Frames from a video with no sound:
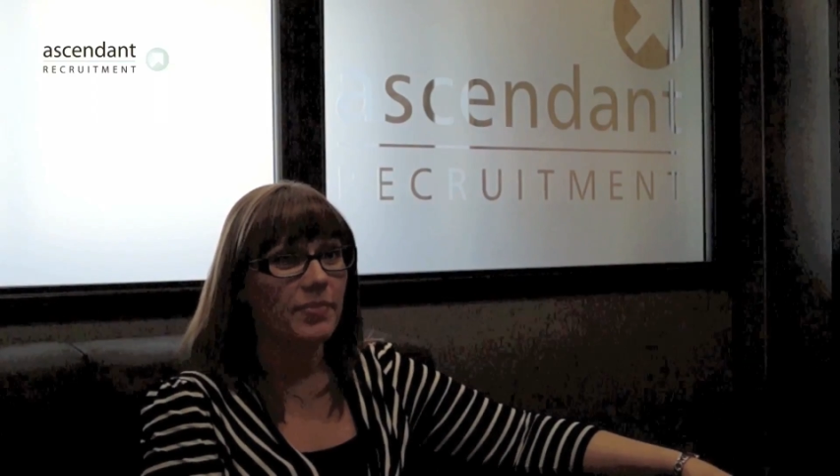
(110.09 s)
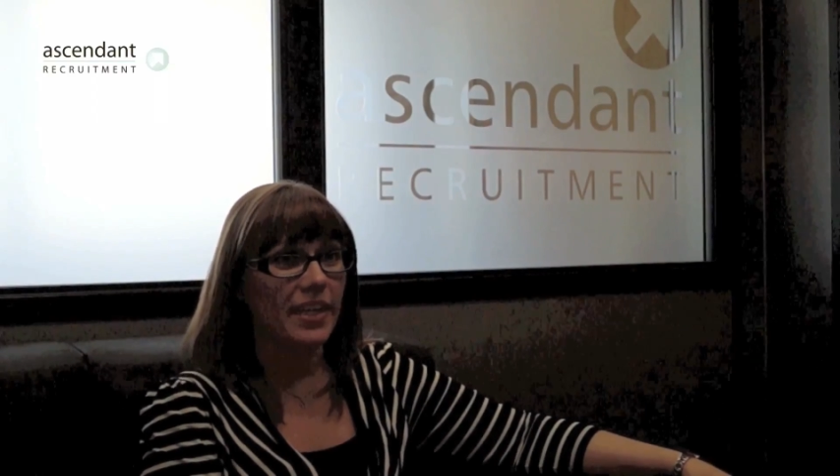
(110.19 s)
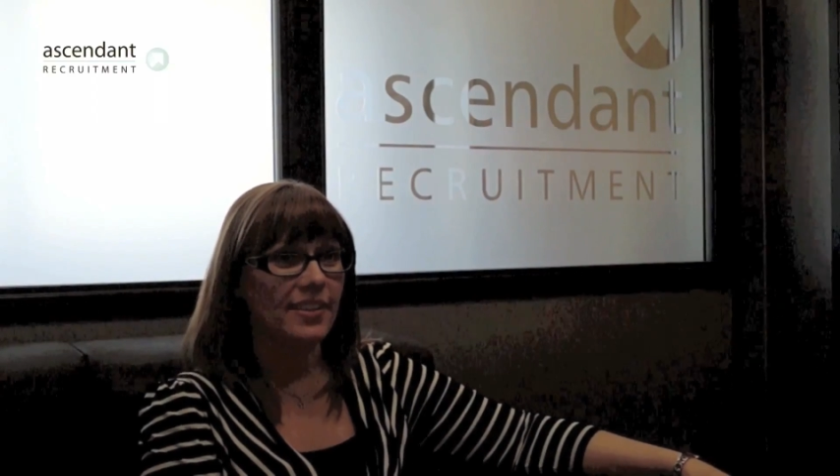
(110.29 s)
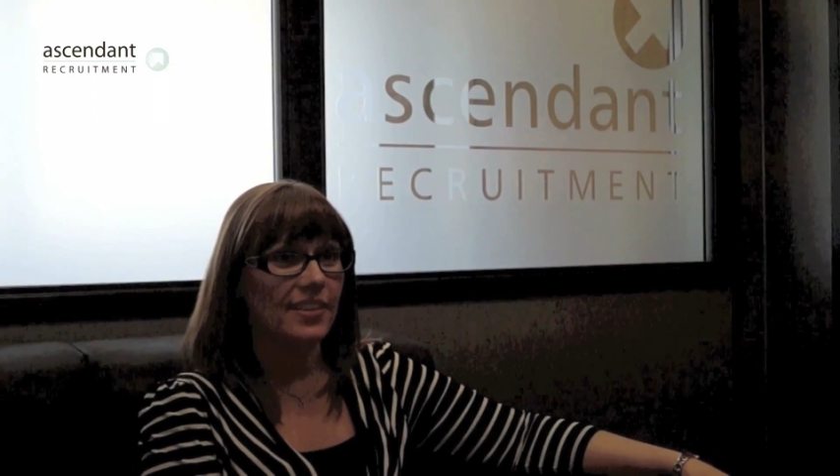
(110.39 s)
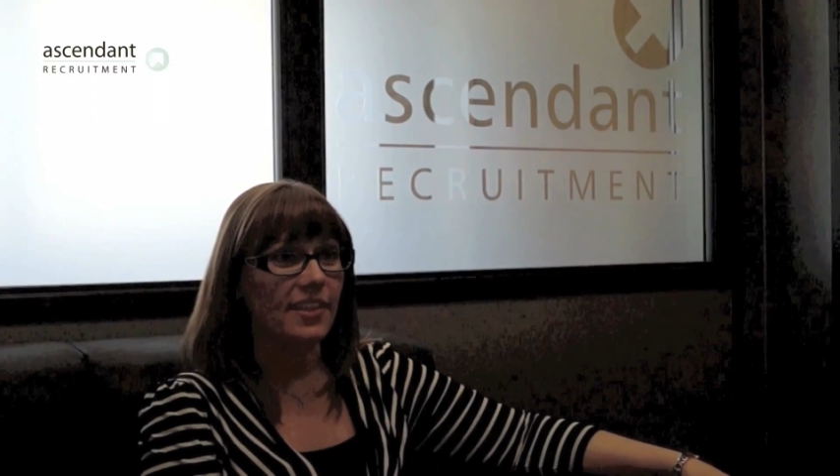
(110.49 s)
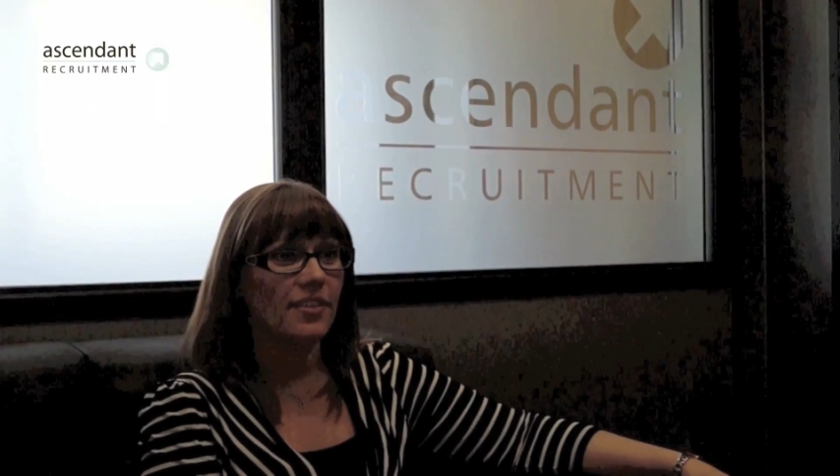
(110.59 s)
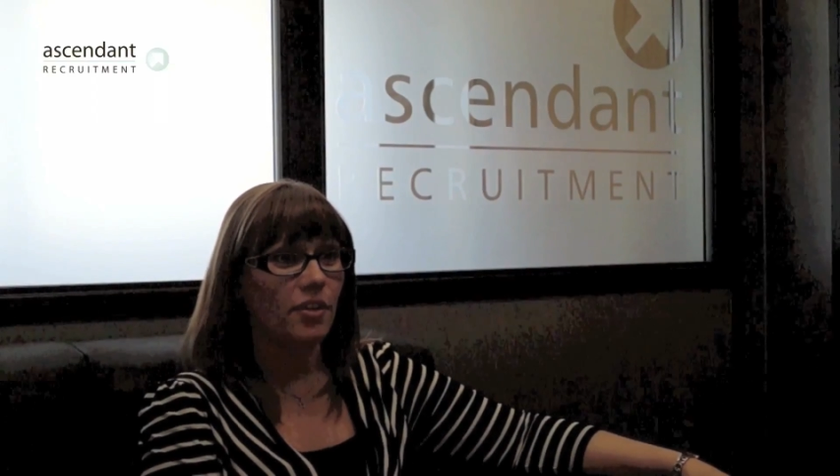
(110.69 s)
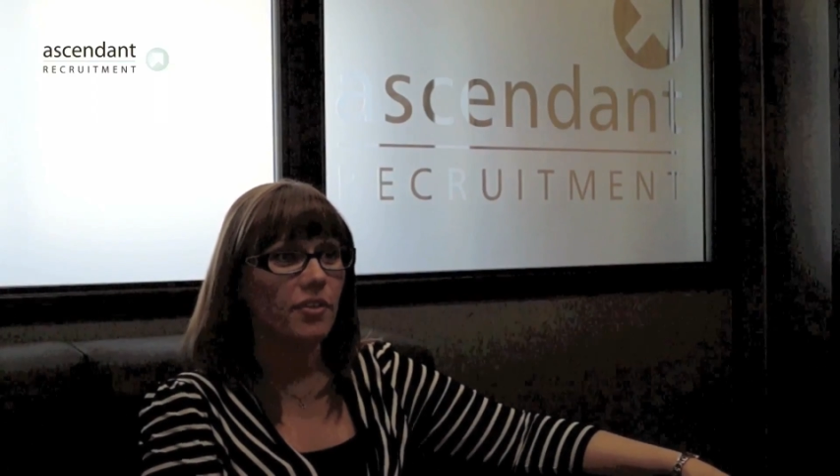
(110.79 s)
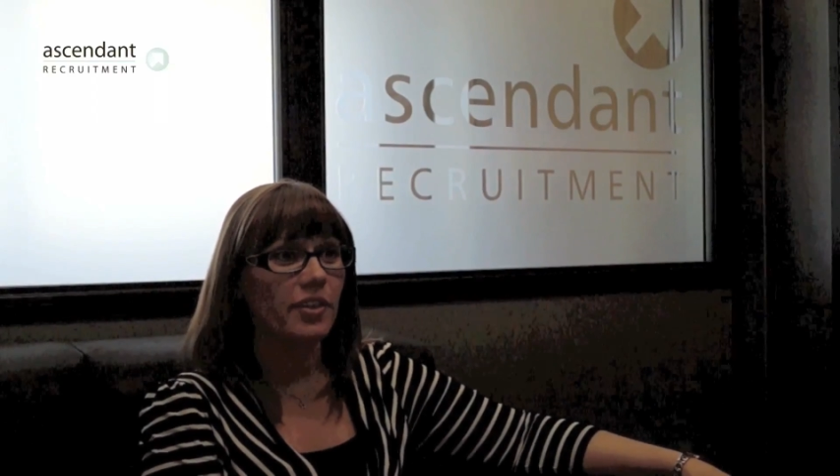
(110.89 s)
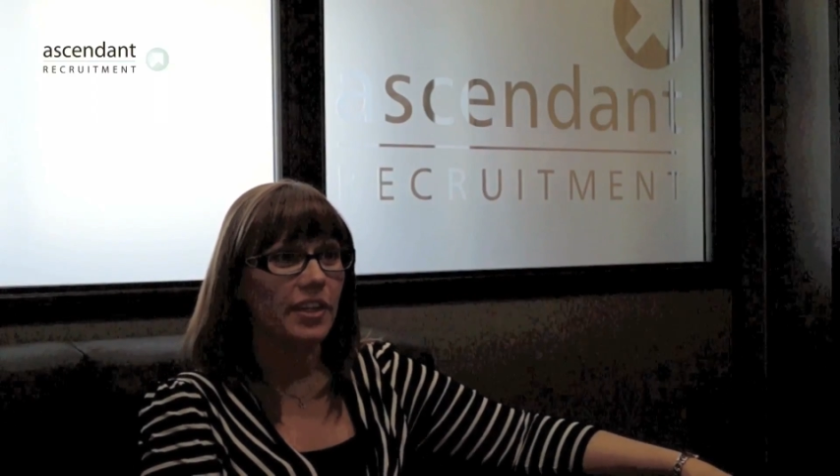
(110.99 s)
basically
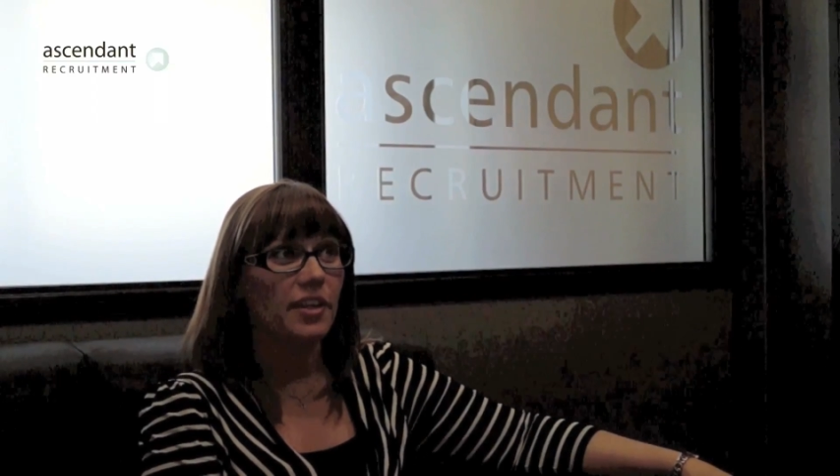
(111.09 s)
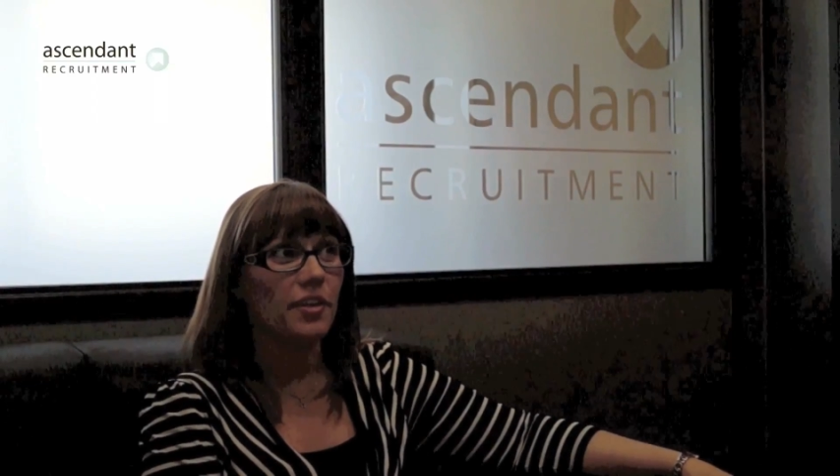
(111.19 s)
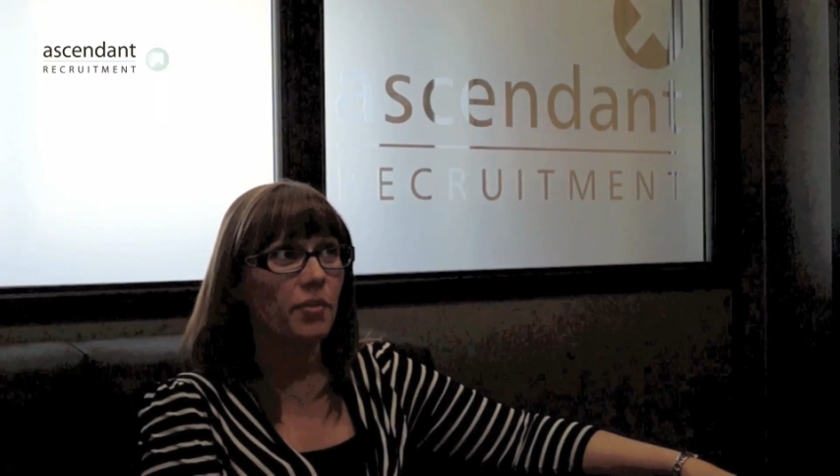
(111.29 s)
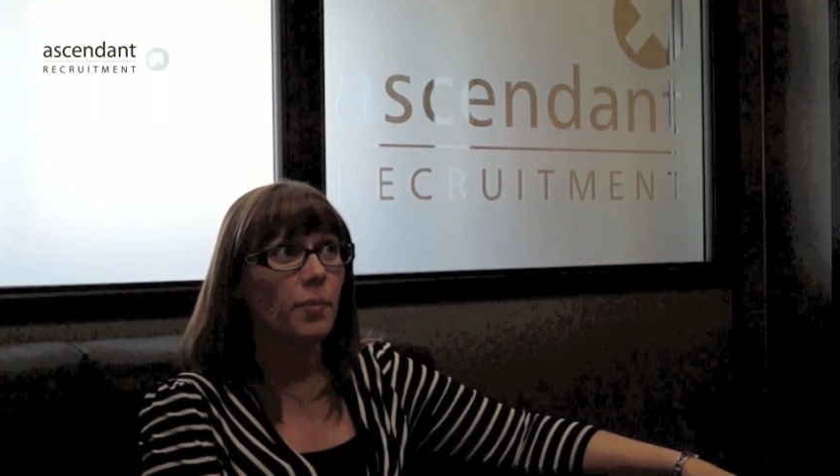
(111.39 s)
got a really good